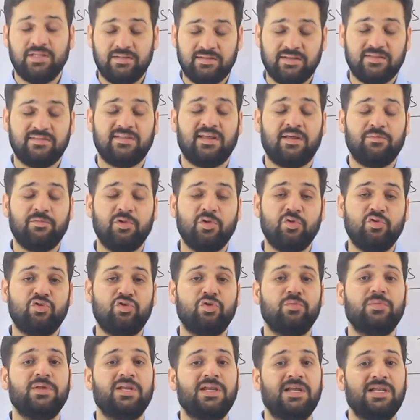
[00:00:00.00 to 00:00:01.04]
these exams used
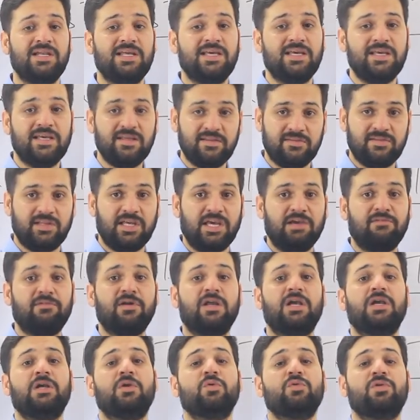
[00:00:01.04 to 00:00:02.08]
to be really easy.
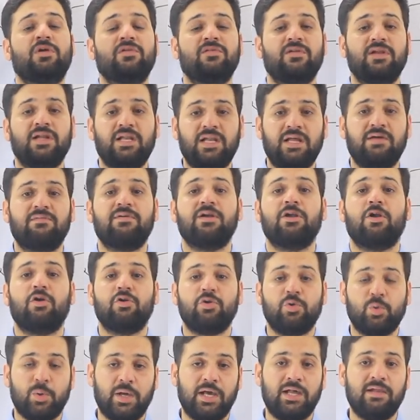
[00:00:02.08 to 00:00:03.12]
Even in 2011 or
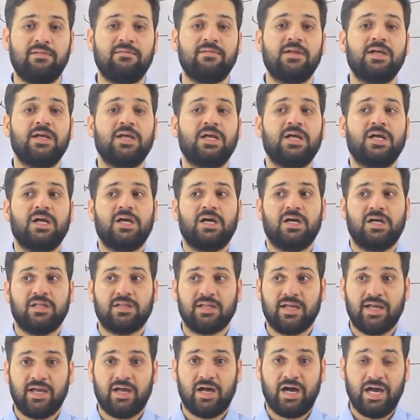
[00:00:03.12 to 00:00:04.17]
12,
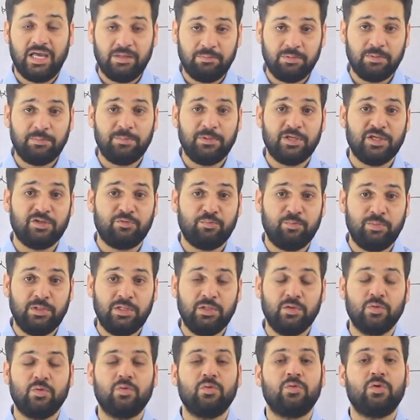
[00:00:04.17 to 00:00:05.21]
the IBPS
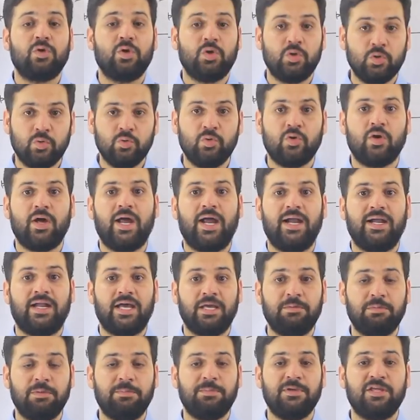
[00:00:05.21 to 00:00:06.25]
PO 2 and
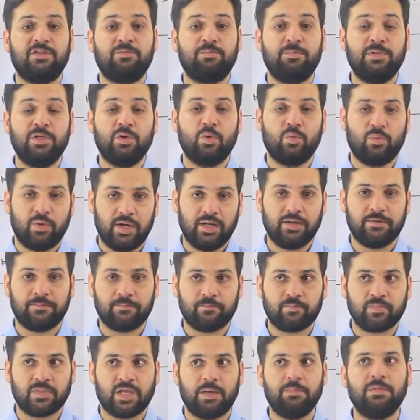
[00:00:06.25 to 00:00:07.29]
IBPS PO
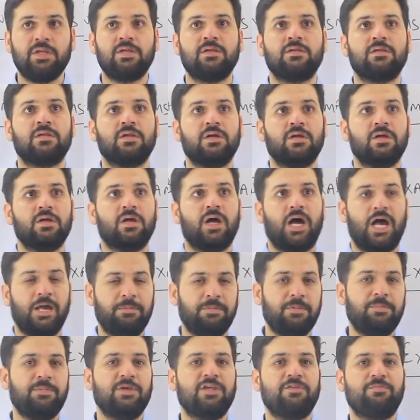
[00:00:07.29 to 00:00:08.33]
1, I mean
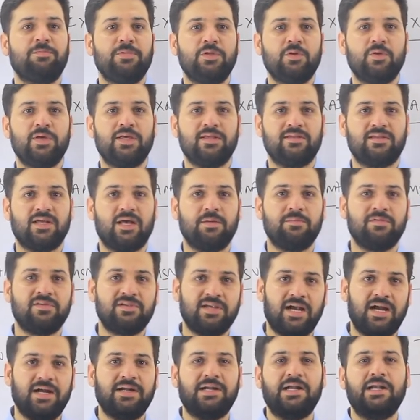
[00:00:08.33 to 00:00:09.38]
IBPS PO exams
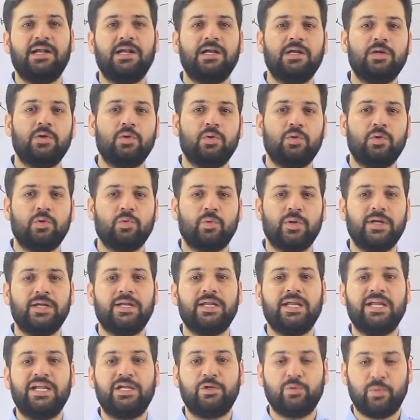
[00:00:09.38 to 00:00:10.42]
started in
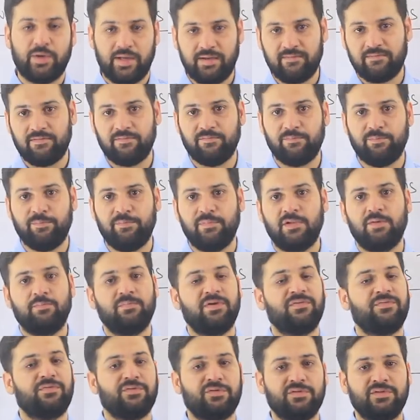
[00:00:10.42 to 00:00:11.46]
2012.
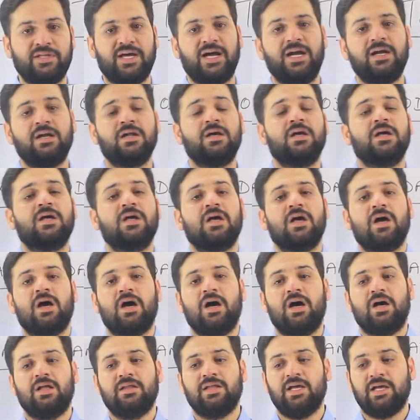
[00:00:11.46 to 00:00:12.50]
Before that,
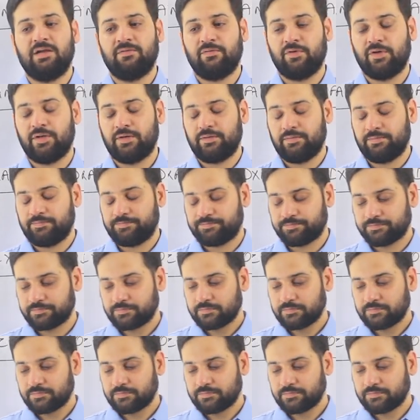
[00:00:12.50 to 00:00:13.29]
there were